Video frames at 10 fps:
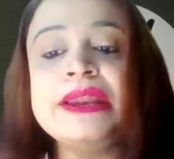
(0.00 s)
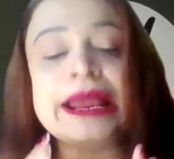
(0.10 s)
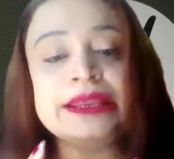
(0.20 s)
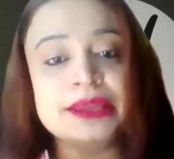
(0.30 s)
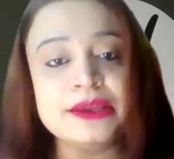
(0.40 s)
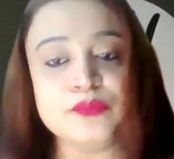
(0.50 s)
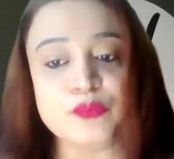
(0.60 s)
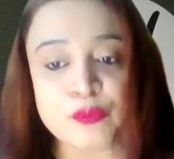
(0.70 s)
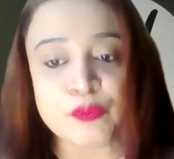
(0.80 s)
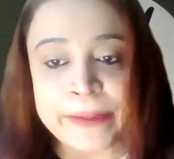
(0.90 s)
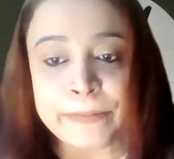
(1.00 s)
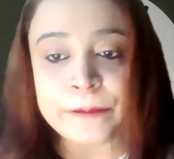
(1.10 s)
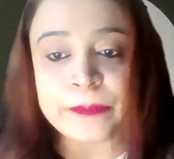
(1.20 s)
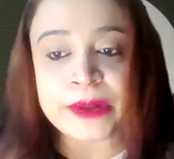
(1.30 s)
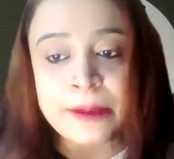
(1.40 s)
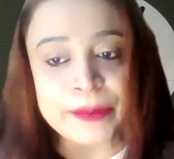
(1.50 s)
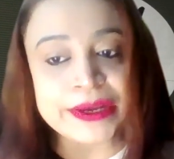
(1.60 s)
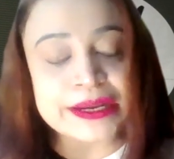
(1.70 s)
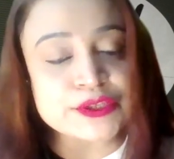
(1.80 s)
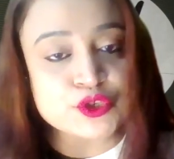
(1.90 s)
Lightning web
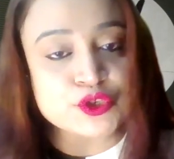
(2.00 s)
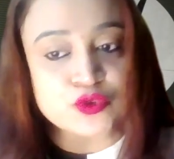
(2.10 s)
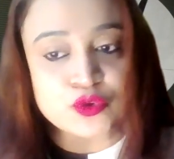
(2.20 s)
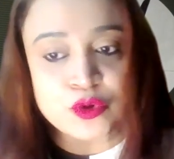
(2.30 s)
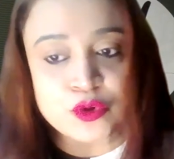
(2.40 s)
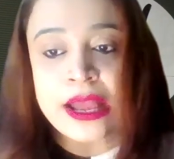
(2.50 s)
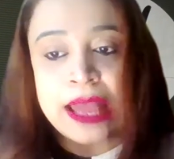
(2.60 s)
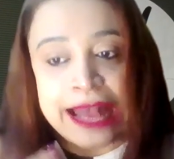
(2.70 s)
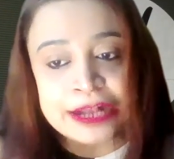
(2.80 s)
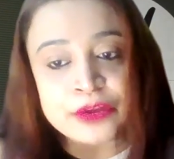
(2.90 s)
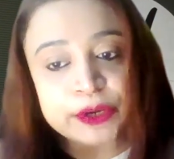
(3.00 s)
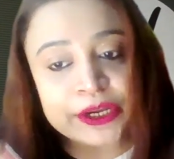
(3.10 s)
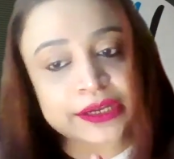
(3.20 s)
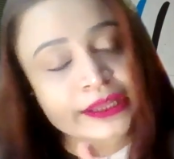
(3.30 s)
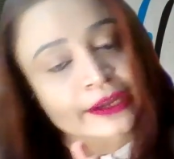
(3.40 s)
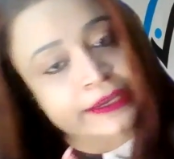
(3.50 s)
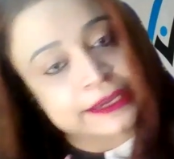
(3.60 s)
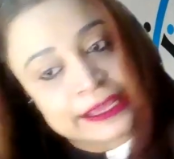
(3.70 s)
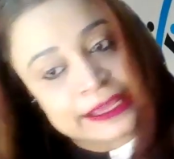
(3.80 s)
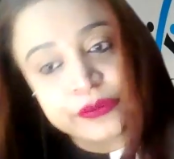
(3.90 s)
components to accommodate the
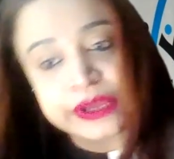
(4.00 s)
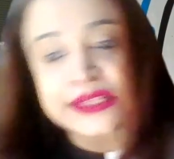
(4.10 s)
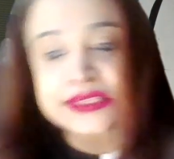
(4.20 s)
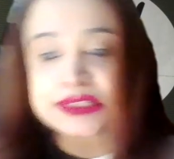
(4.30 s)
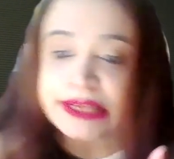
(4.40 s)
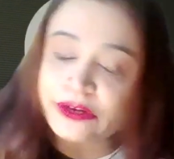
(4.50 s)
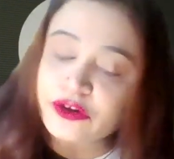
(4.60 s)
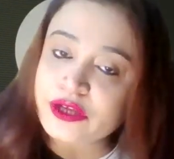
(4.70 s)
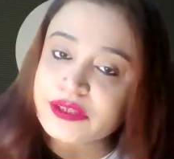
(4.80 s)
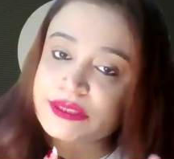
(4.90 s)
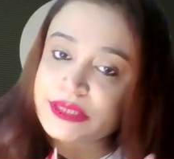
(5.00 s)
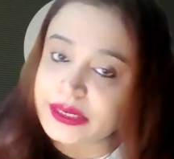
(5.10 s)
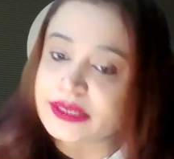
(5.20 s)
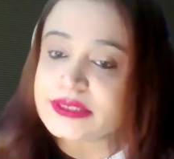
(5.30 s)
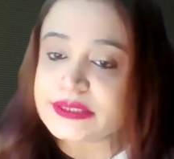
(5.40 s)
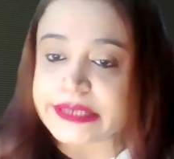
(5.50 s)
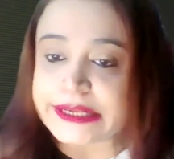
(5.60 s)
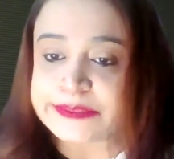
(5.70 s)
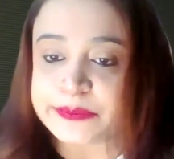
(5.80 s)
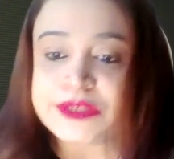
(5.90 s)
newest technologies in
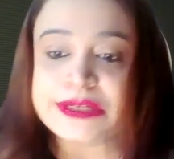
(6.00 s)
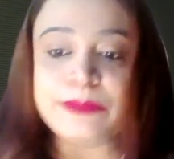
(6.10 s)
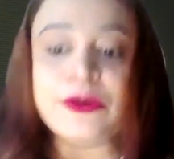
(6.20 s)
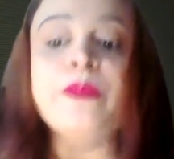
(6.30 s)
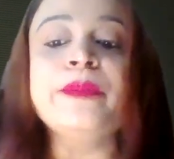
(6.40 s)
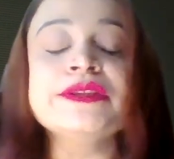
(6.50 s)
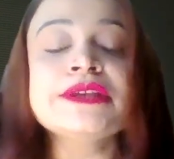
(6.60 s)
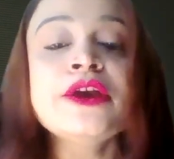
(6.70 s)
Salesforce development.